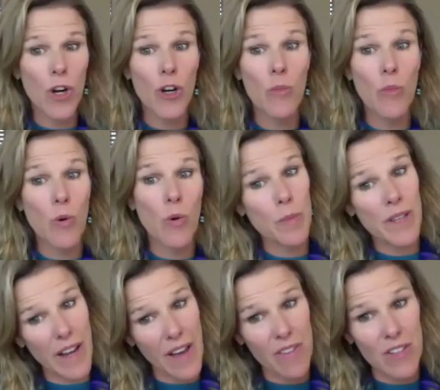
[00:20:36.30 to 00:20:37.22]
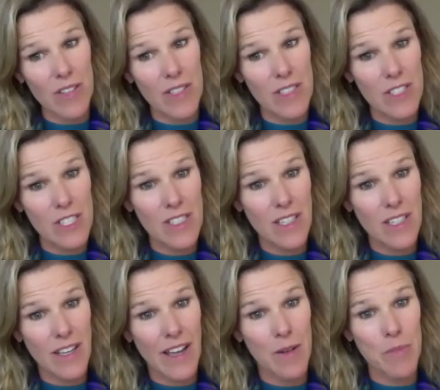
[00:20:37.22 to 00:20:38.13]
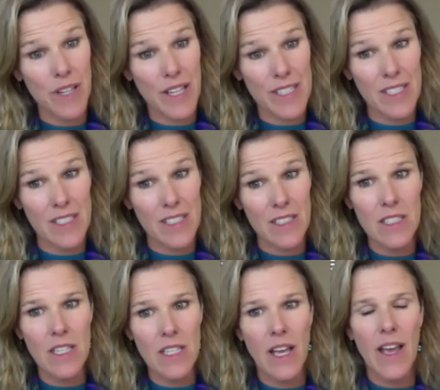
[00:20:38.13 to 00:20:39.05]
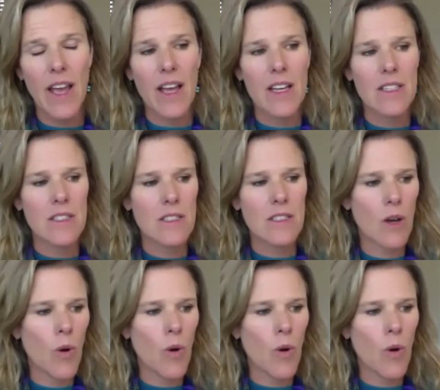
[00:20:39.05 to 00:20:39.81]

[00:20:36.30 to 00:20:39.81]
more benevolence and blessings. So